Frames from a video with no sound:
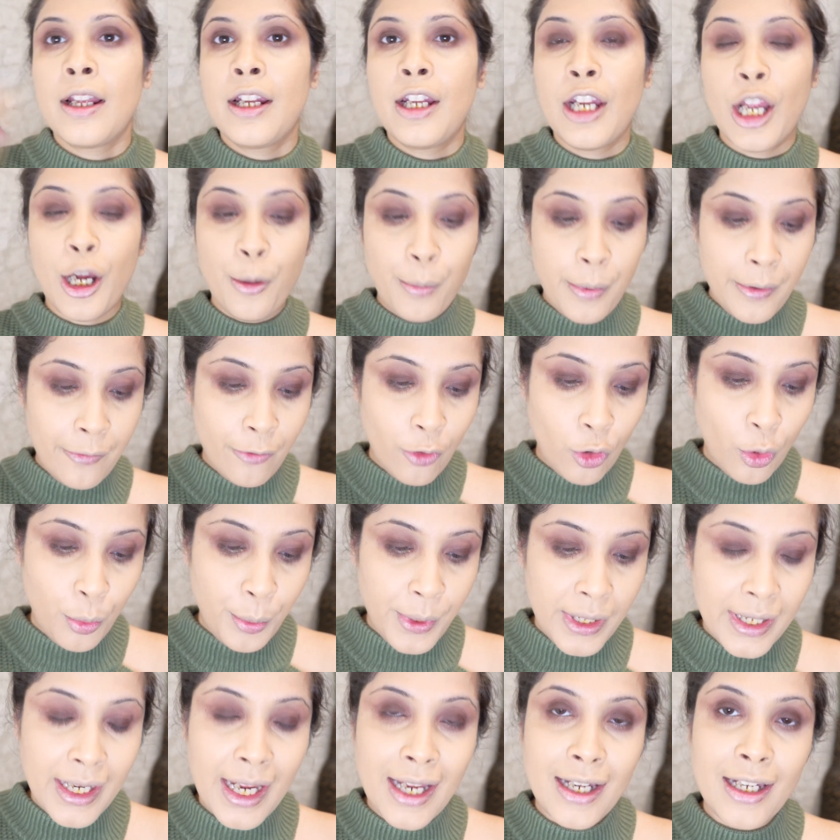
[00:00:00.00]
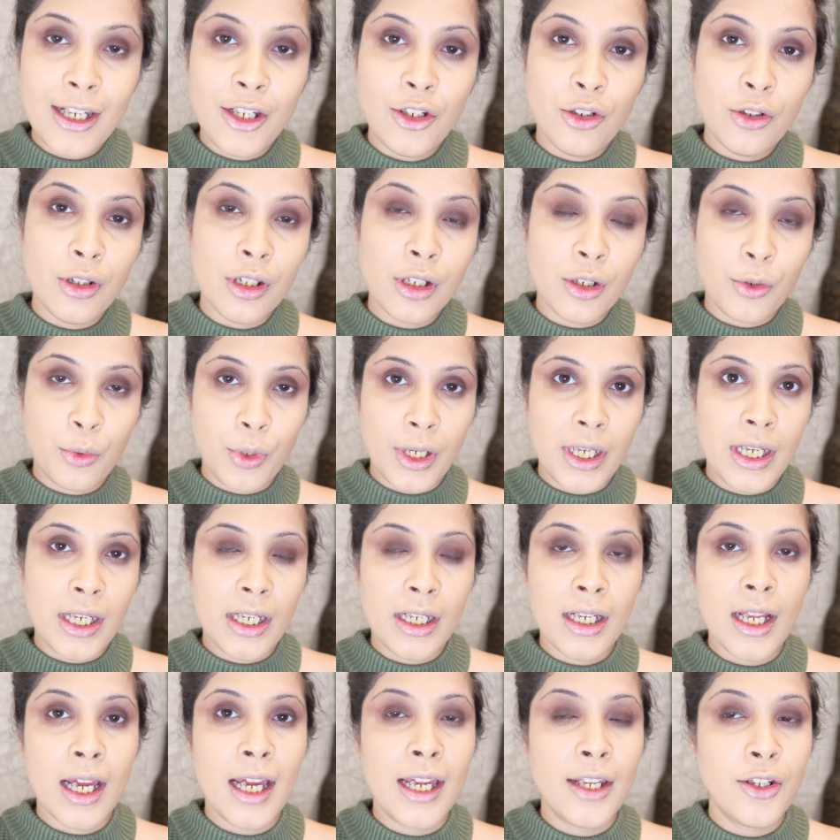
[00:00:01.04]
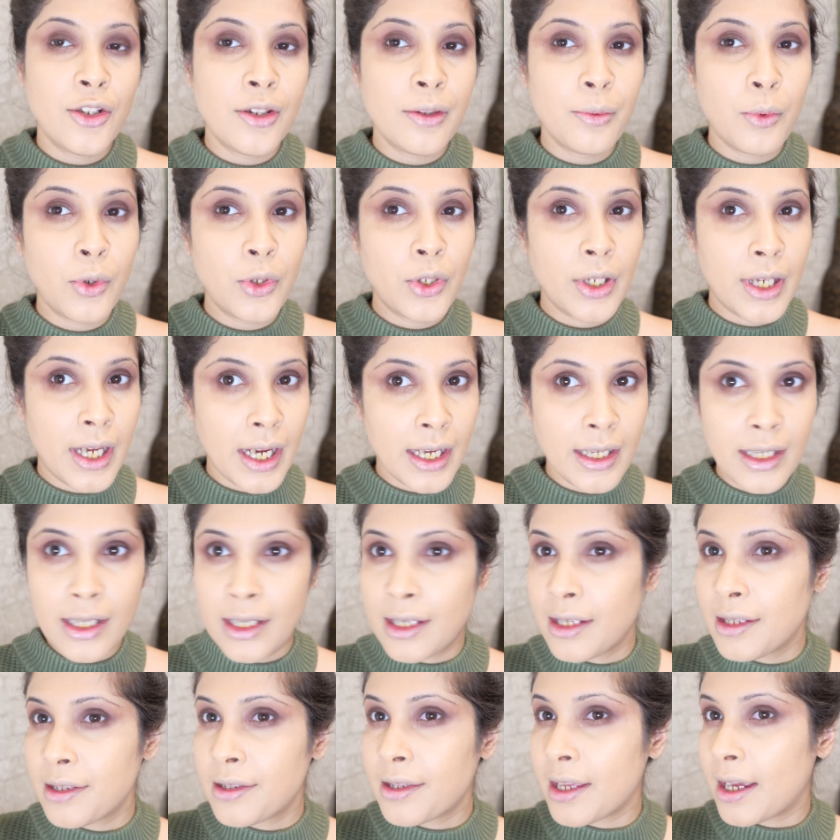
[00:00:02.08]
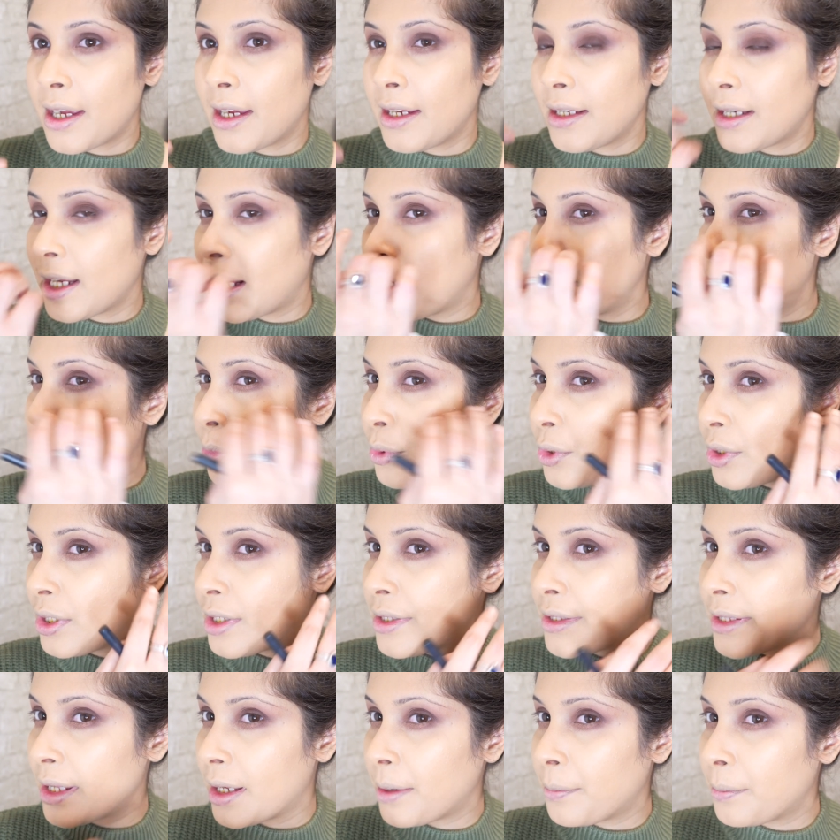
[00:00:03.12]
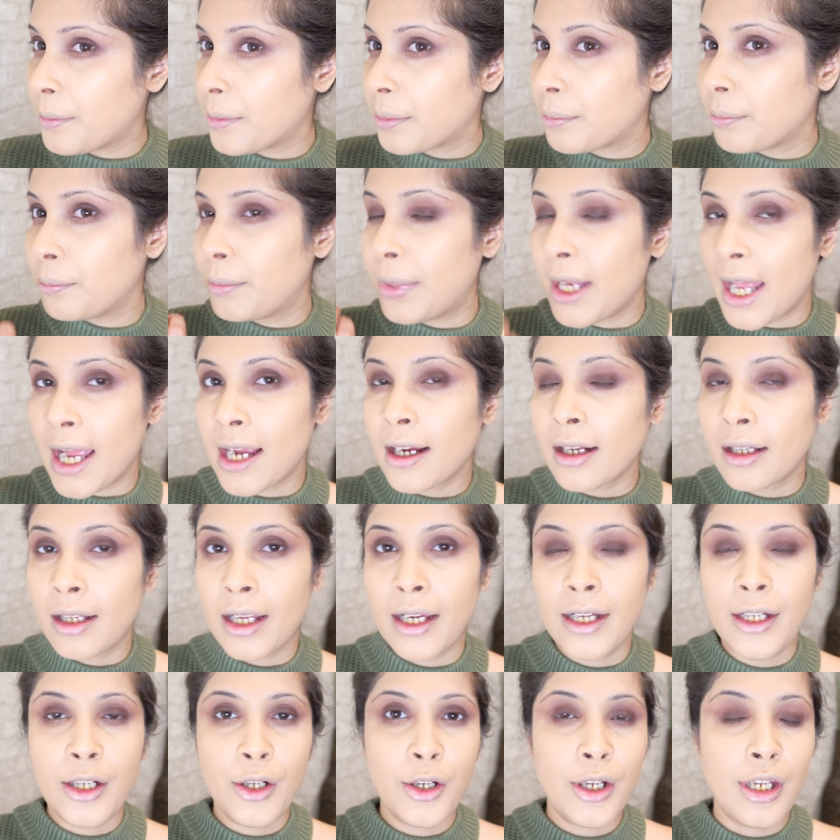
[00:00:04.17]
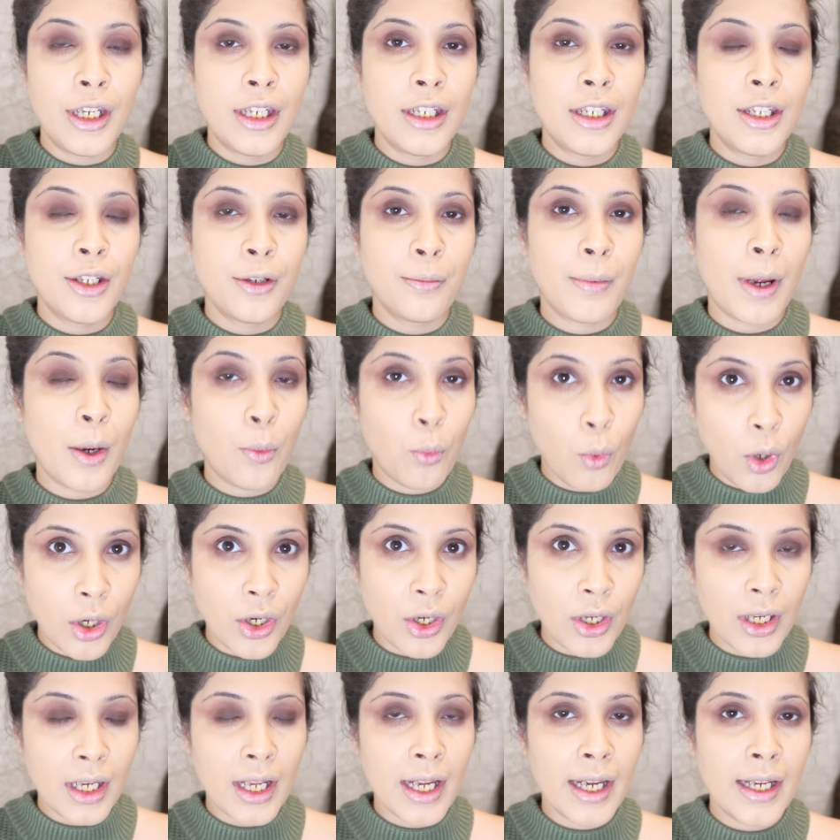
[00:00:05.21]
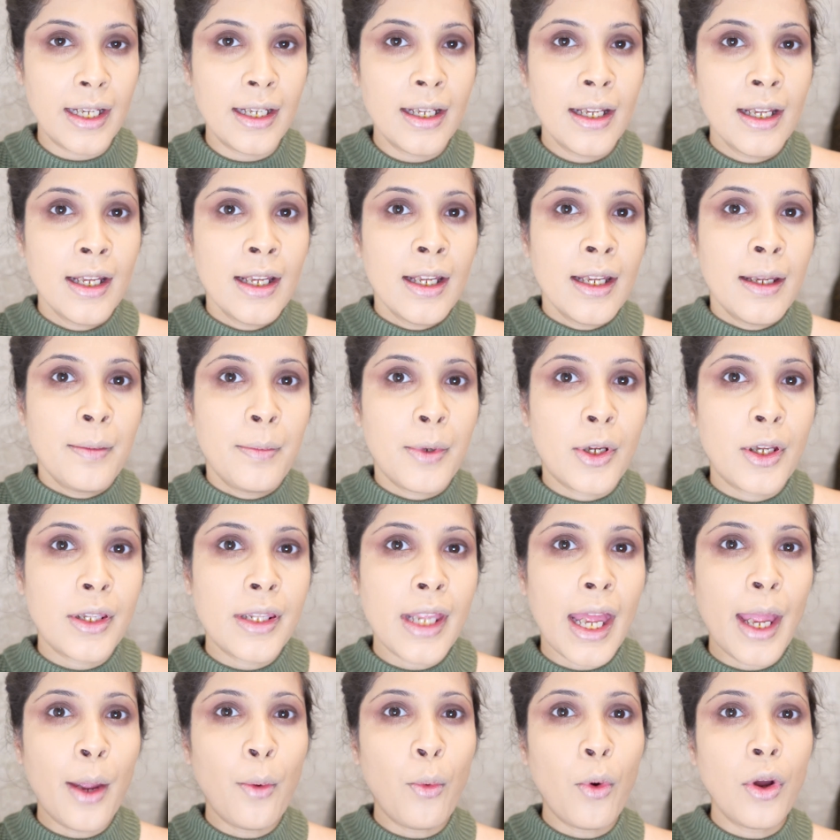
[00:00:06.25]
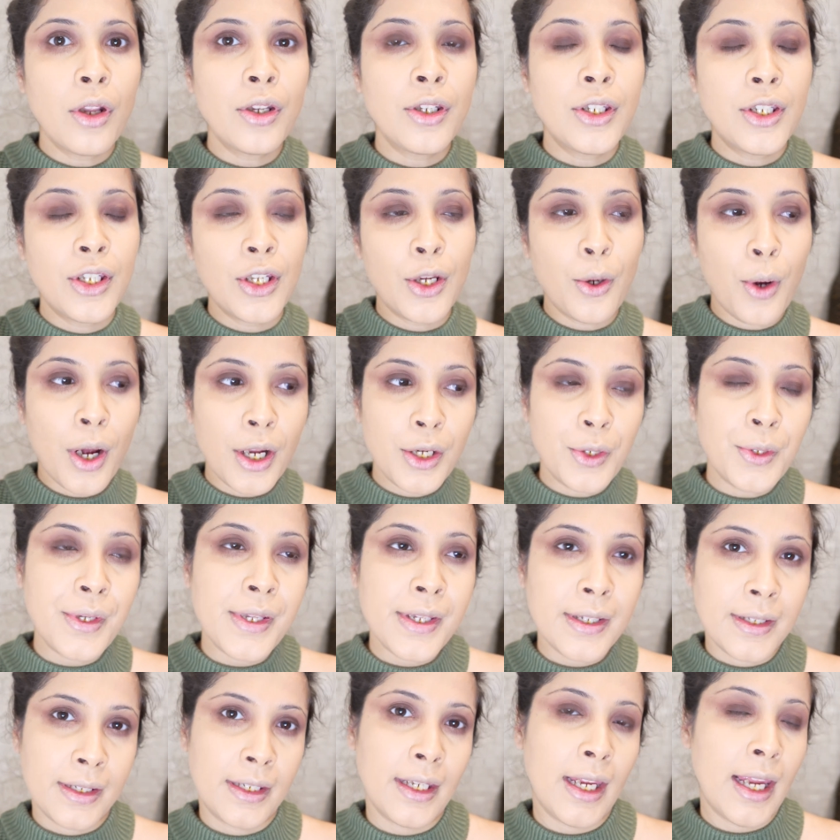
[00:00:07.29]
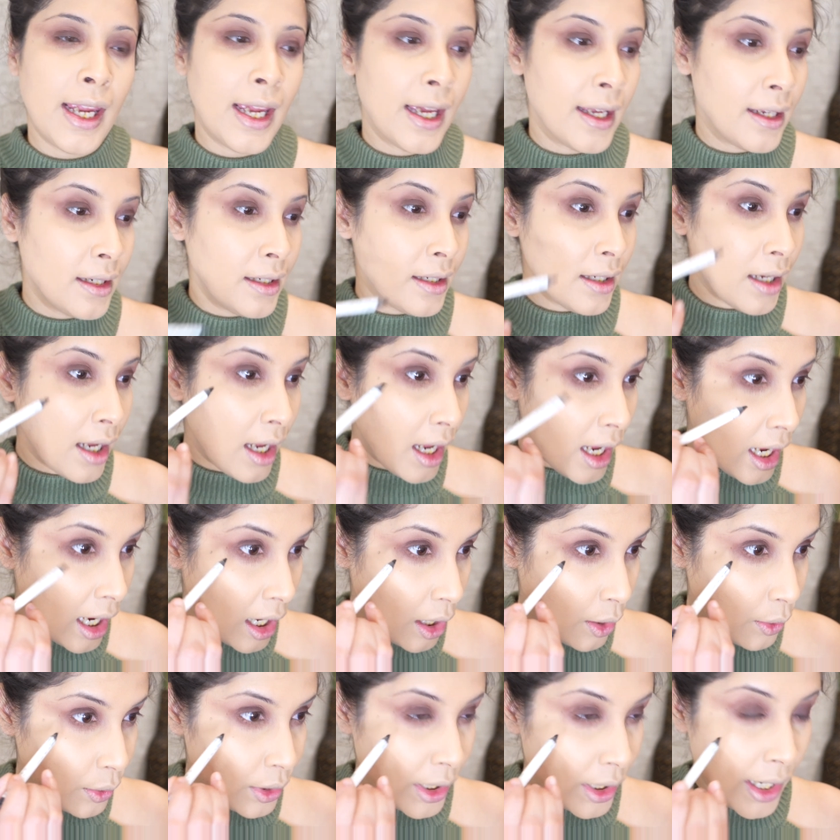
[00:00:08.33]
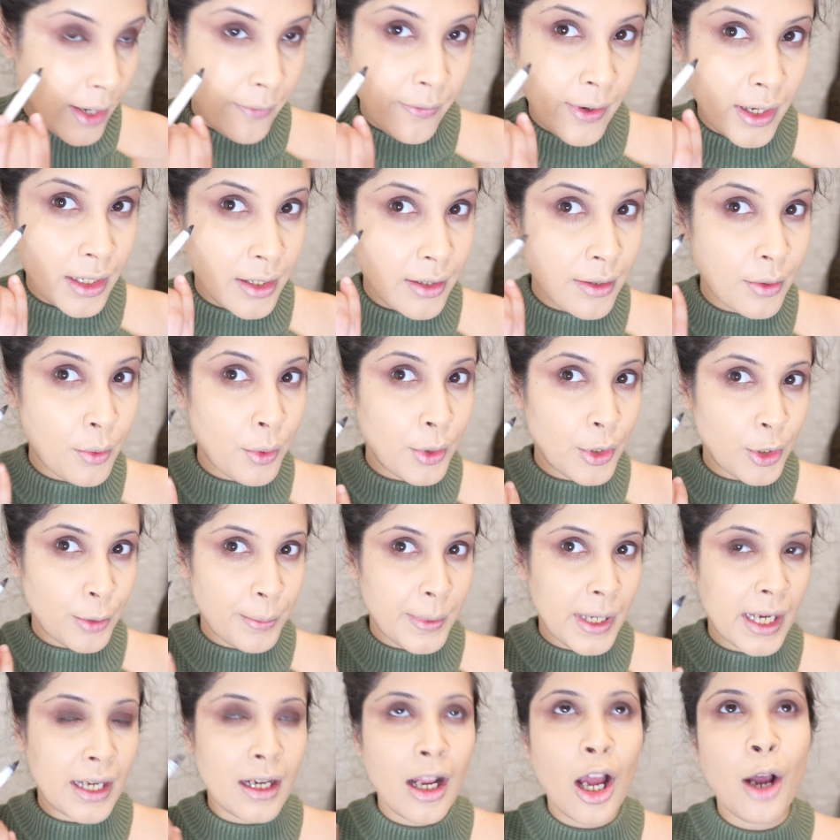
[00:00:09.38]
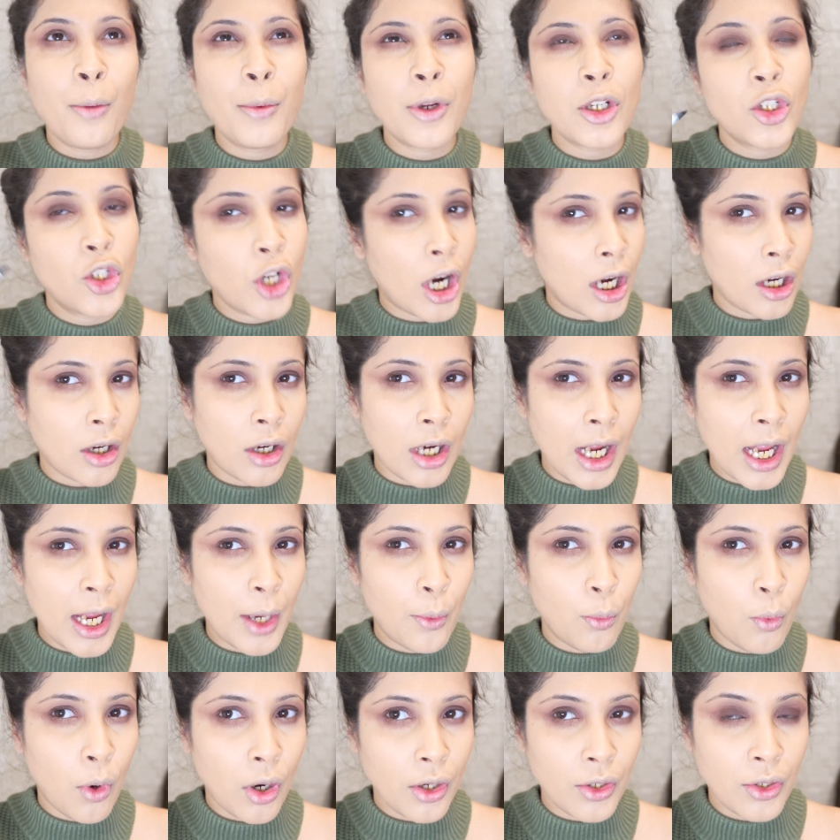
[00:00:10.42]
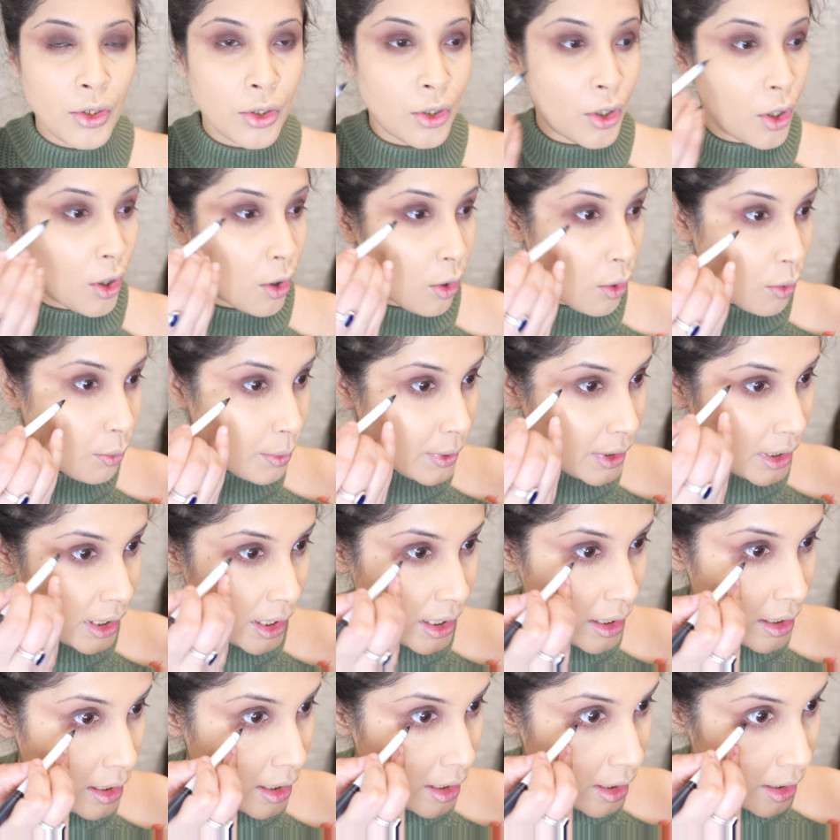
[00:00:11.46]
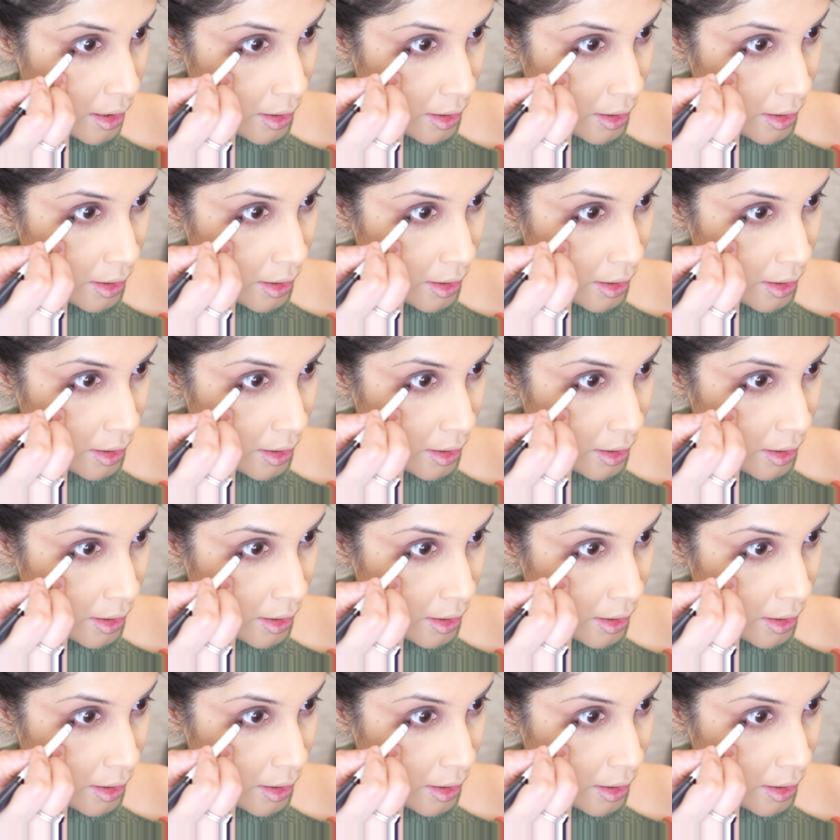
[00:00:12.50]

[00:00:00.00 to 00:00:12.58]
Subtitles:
Now before we get into the green, I just want to get inside and put some black liner into my waterline, because I want to understand how the effect is going to be and how much darker I want to go with it.